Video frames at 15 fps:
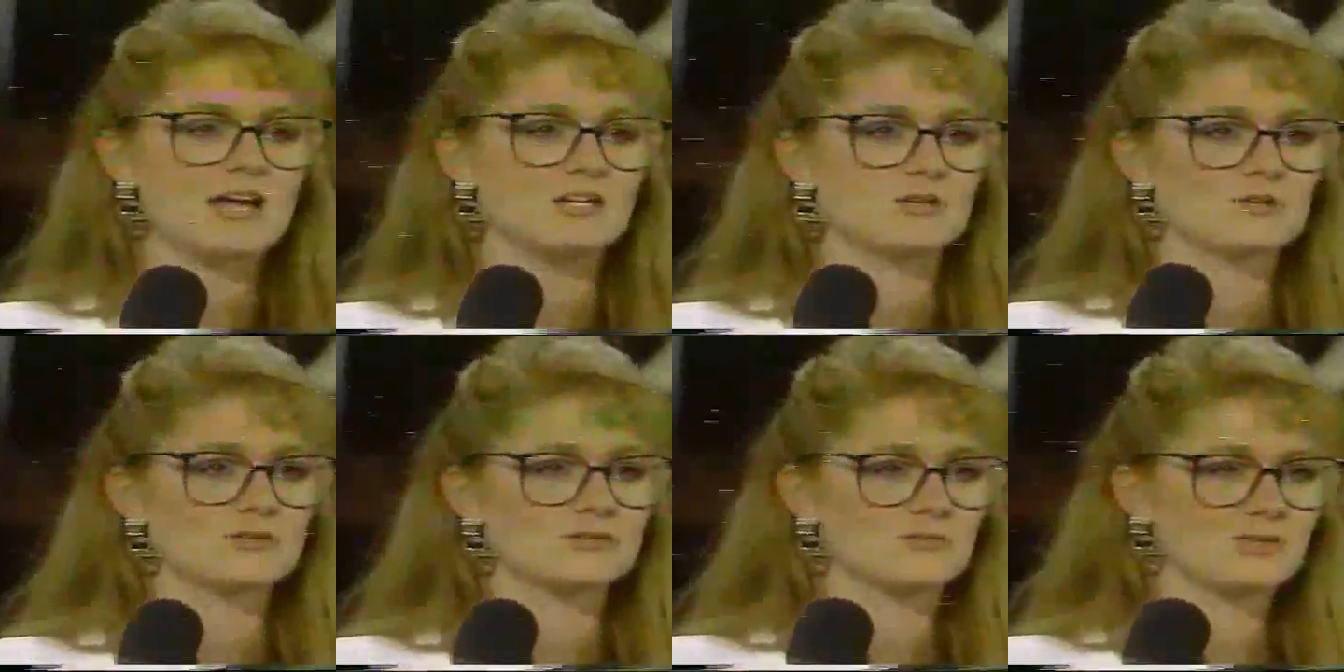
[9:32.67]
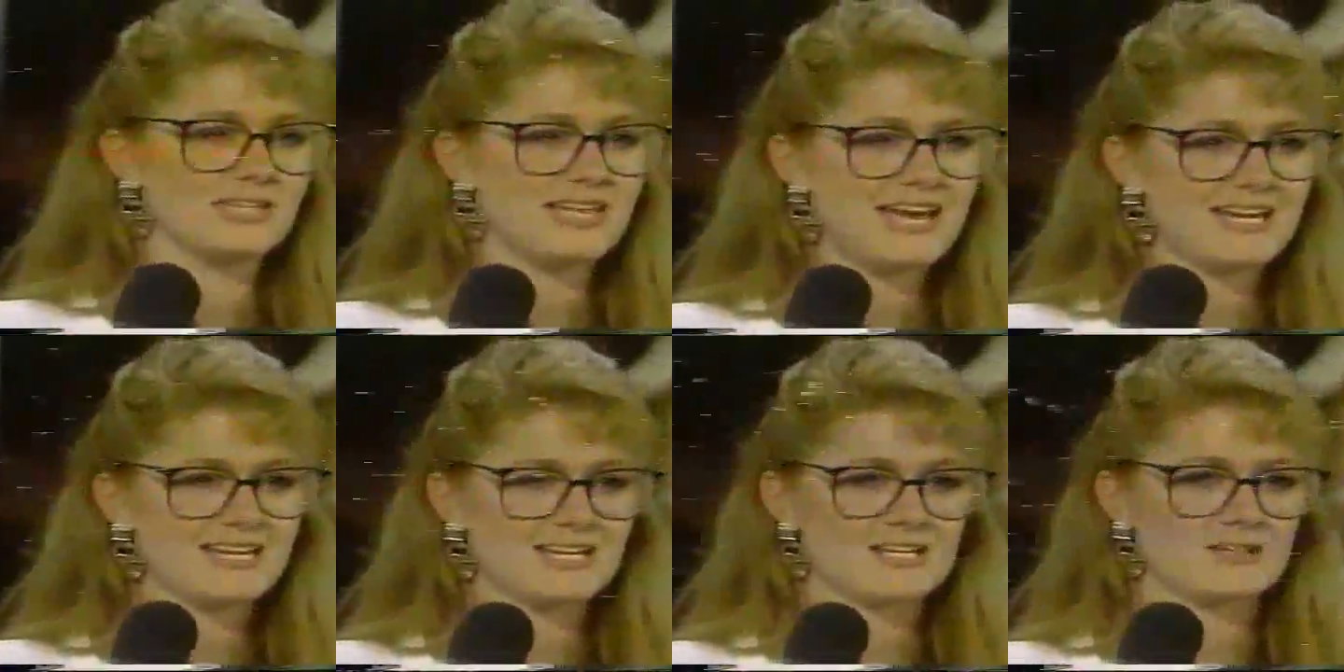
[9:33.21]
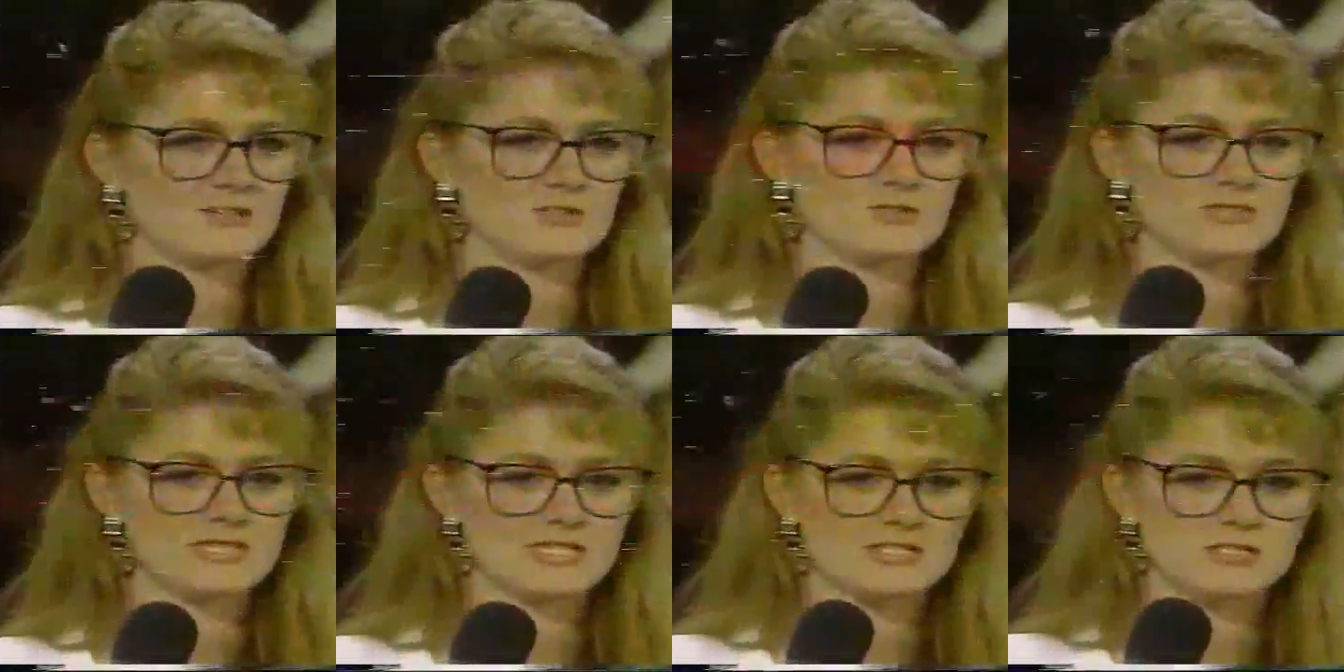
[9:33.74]
and you're relating it or
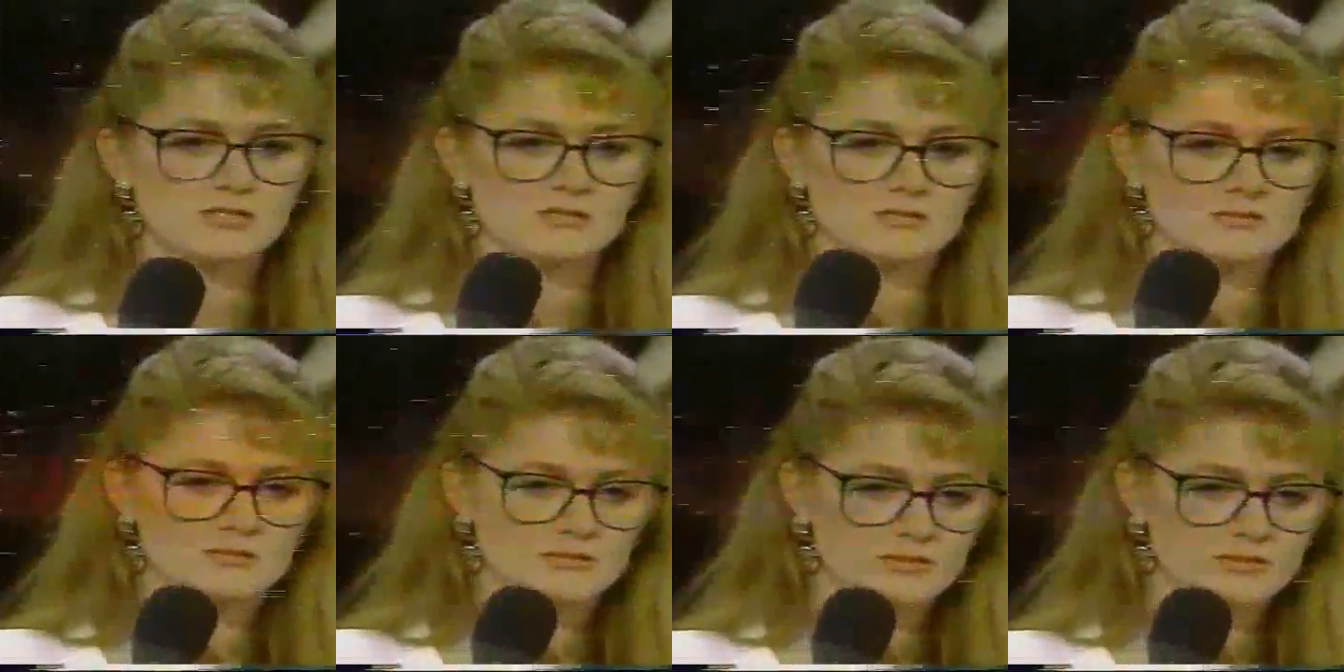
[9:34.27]
using it to,